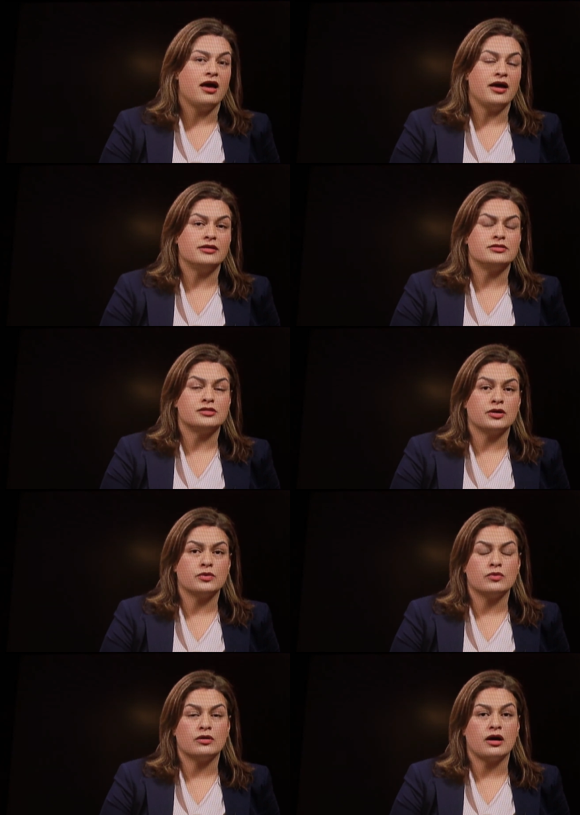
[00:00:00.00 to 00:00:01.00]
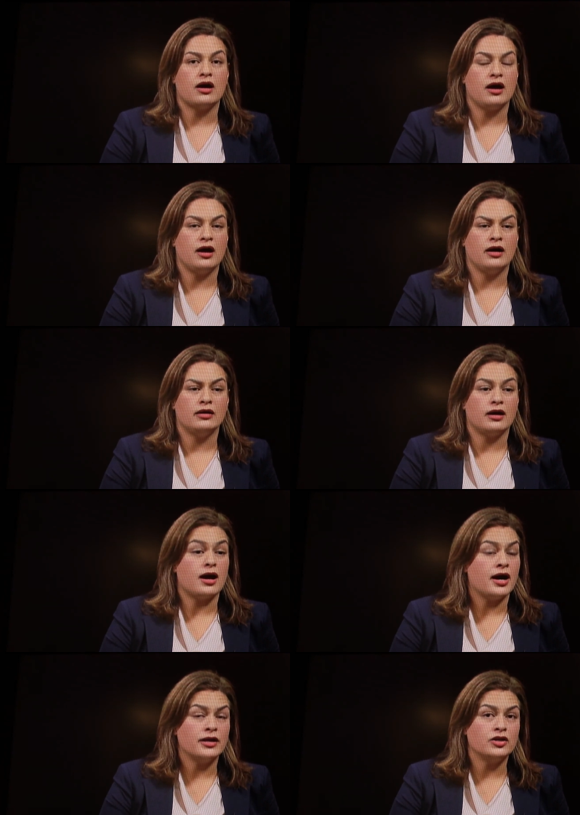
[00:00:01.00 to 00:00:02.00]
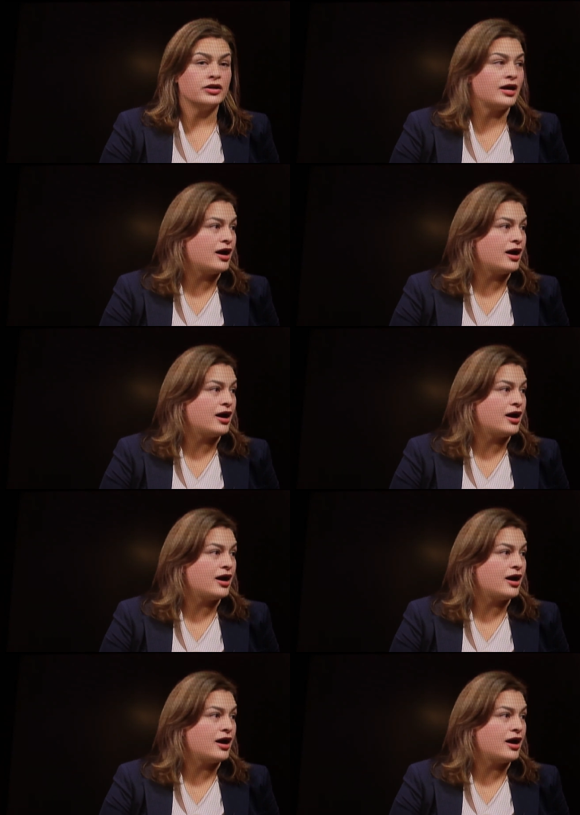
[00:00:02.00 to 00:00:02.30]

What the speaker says: And so I look